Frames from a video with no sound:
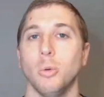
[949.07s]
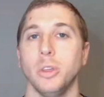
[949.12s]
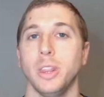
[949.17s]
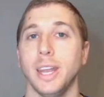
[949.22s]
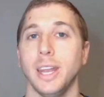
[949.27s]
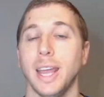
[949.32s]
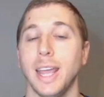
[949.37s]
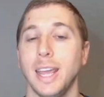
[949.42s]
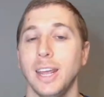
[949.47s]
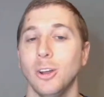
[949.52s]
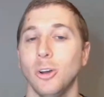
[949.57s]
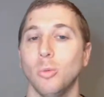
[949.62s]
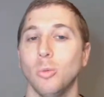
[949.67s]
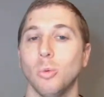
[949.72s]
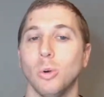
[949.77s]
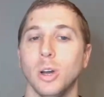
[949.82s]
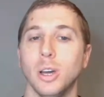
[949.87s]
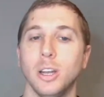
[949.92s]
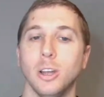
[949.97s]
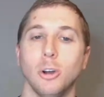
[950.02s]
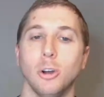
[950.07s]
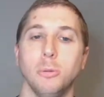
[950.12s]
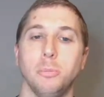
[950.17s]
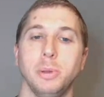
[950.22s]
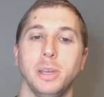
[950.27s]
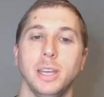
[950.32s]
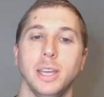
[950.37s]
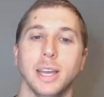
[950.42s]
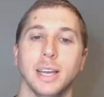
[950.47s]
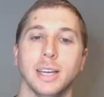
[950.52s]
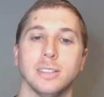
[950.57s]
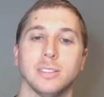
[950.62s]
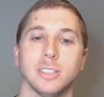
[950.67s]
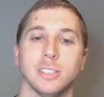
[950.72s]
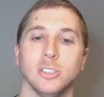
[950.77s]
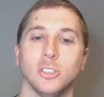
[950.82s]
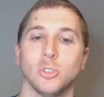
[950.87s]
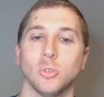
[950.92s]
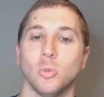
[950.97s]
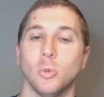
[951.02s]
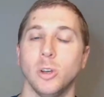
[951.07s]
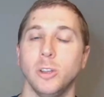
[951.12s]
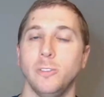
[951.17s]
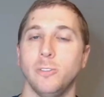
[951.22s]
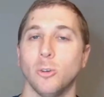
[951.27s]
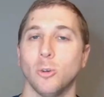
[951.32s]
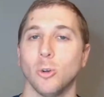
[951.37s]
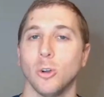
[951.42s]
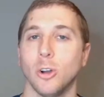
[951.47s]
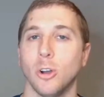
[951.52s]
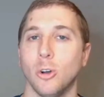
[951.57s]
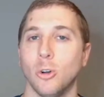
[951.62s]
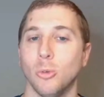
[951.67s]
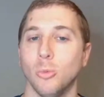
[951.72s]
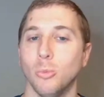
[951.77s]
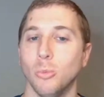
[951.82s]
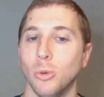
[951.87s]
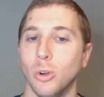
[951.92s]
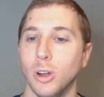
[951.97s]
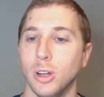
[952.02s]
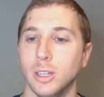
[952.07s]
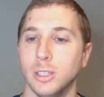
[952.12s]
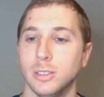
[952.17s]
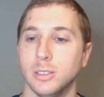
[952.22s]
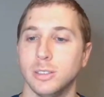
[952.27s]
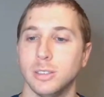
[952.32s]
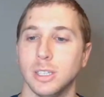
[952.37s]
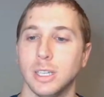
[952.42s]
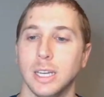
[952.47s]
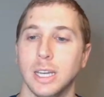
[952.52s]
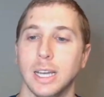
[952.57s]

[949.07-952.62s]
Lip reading: with an .801 OPS and 24 home runs.